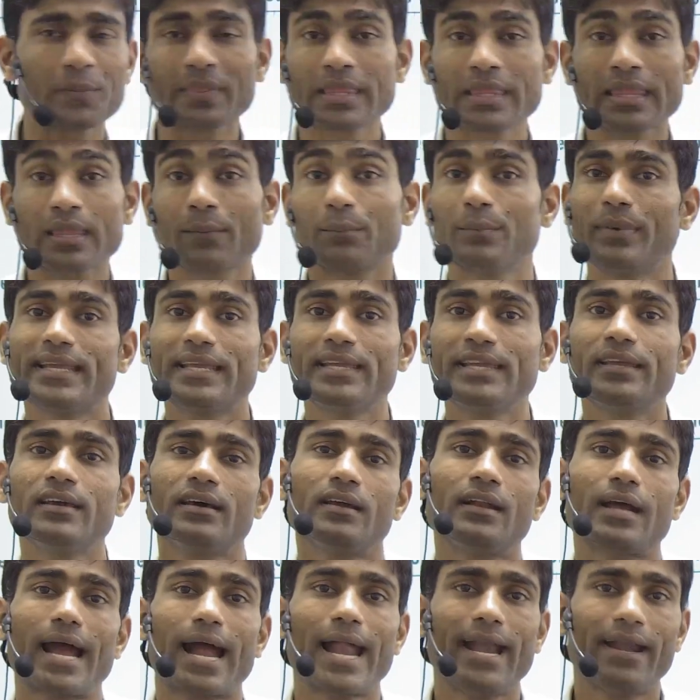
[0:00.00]
But
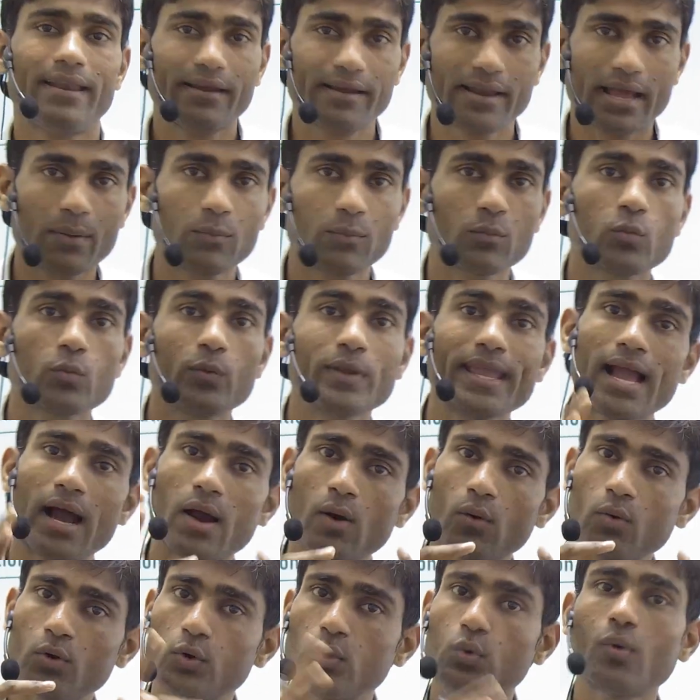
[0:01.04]
here at a time we
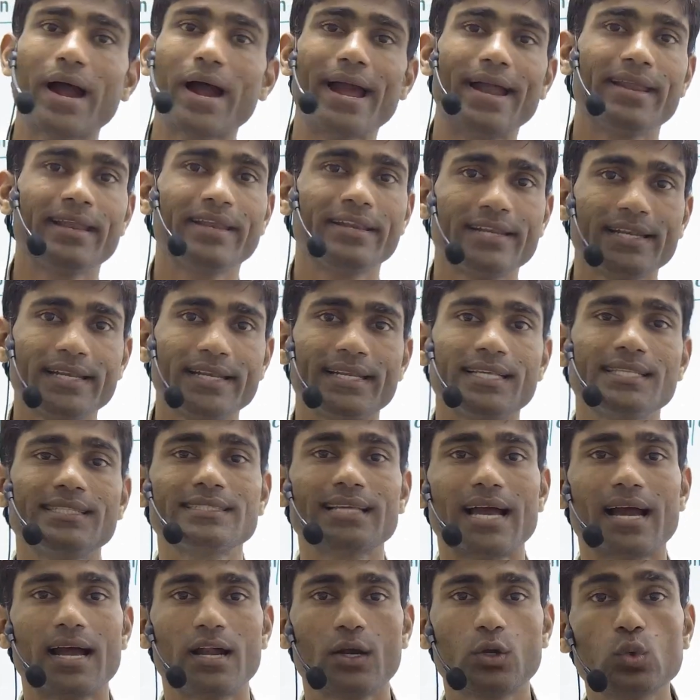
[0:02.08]
have two identities
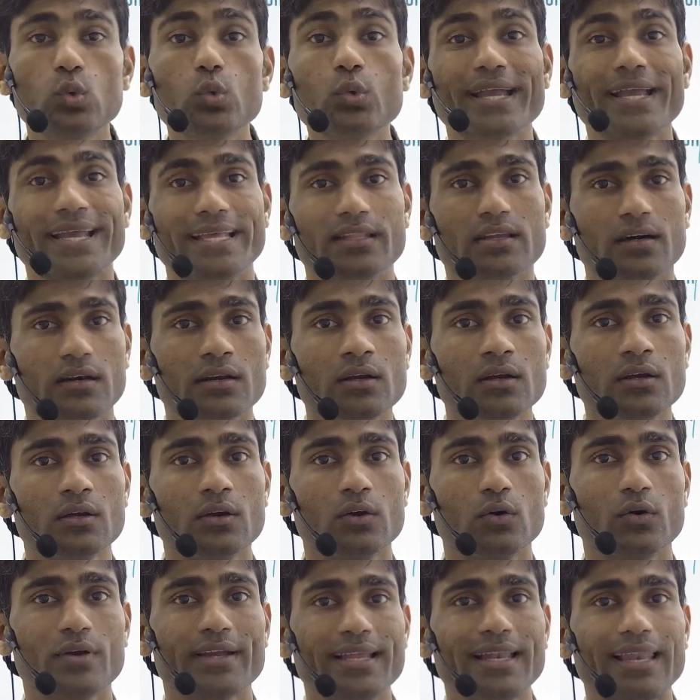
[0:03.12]
together.
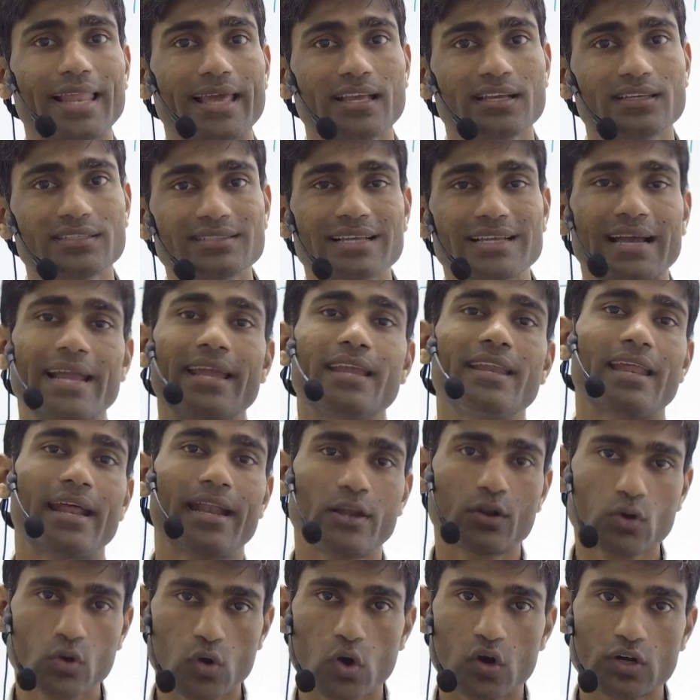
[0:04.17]
Okay, like a sine
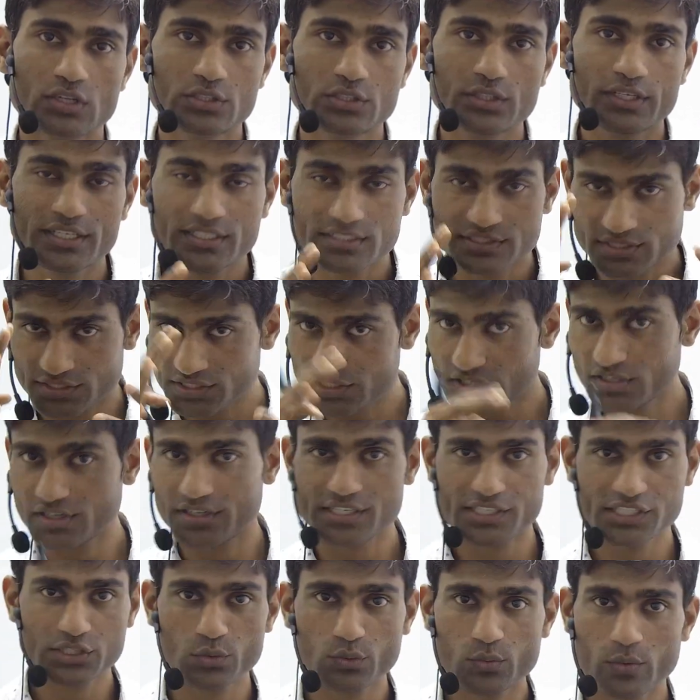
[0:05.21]
and cos. In such a
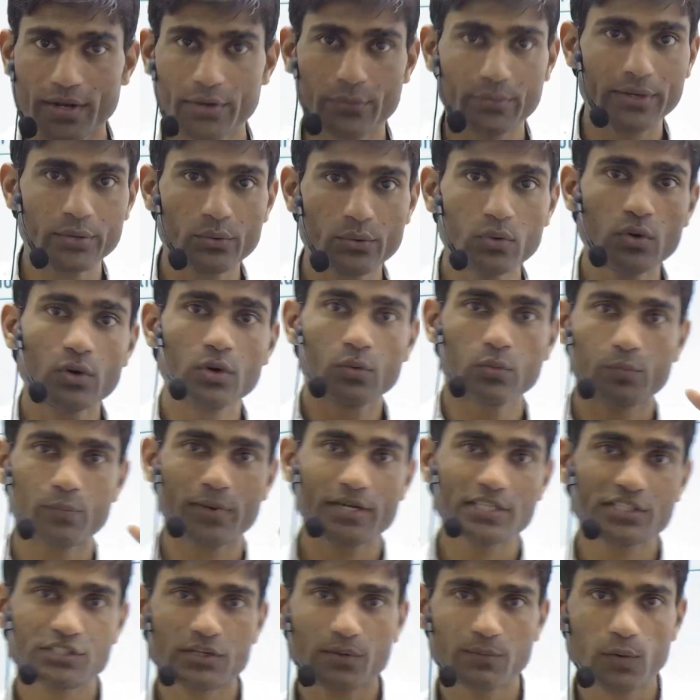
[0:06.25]
condition, what we do,
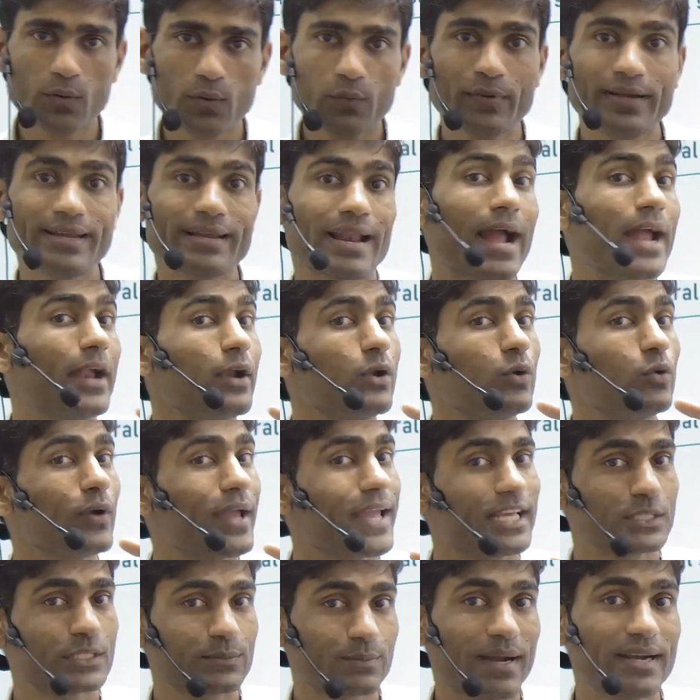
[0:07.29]
first of all we try to
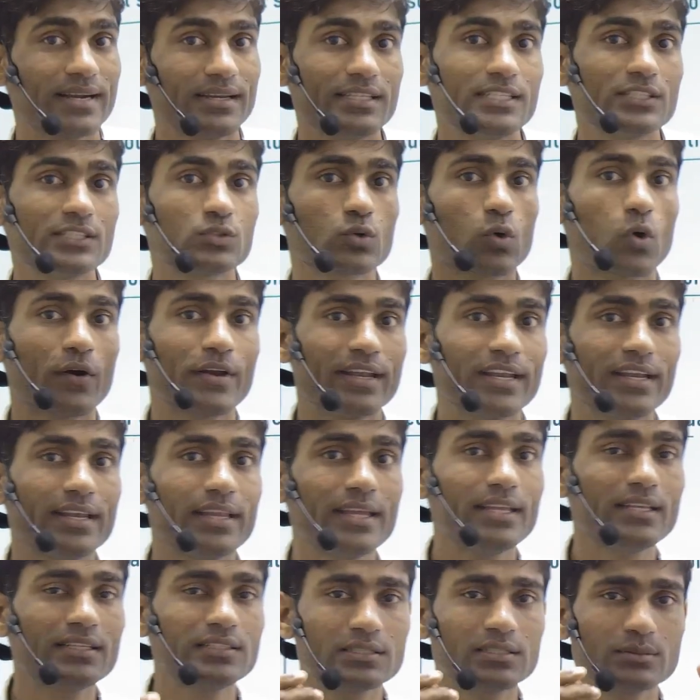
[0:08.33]
expand this quantity
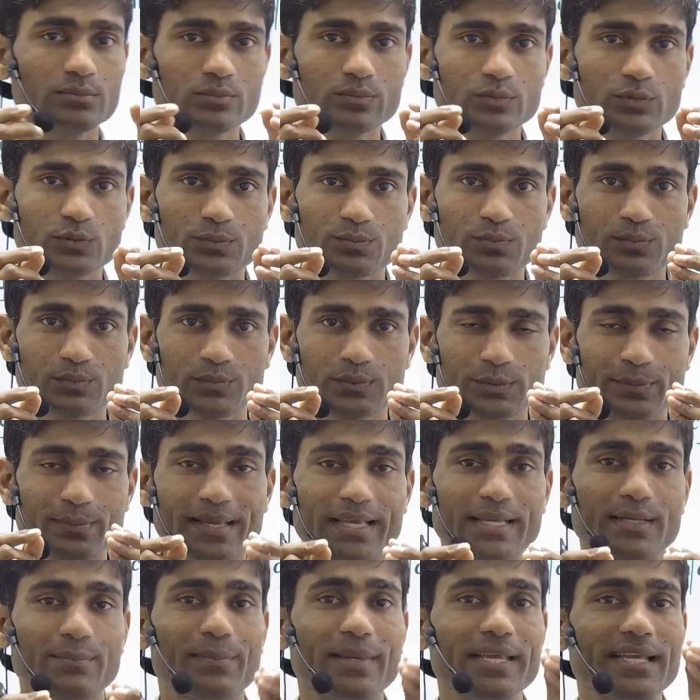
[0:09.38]
in some
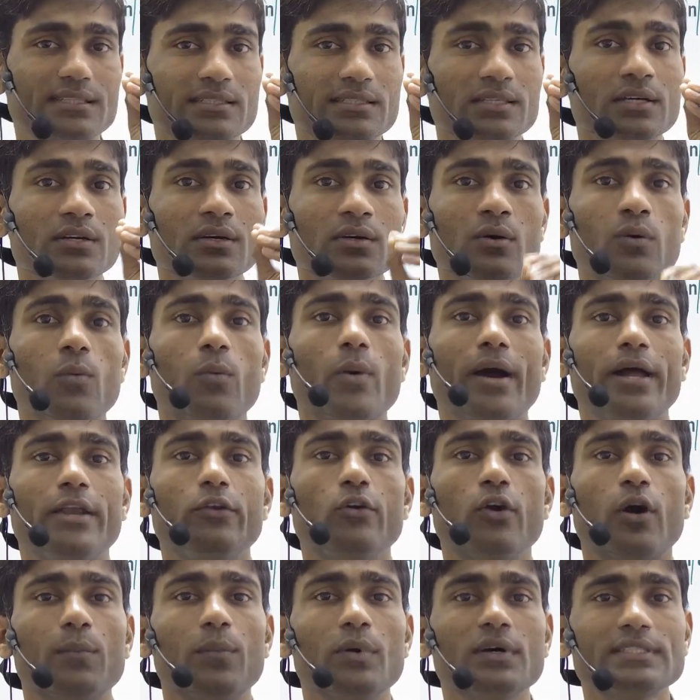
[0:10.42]
fixed value
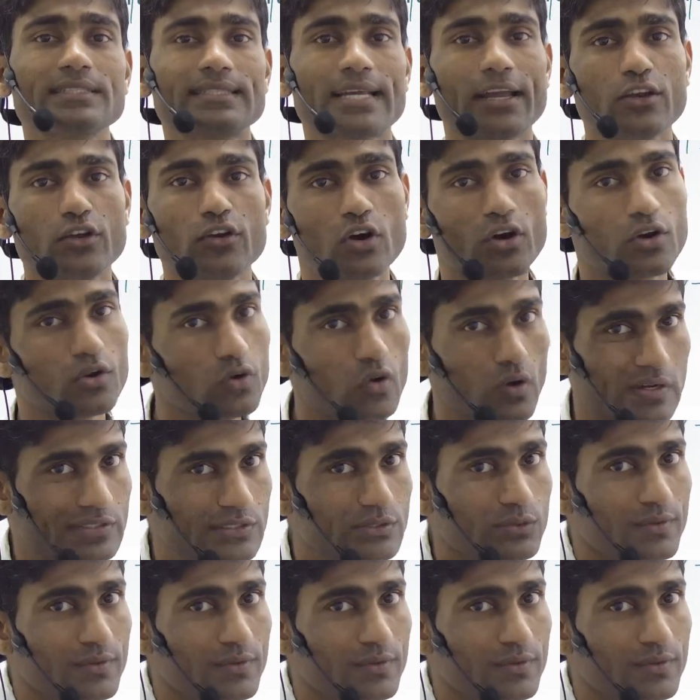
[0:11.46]
of a sine or cos.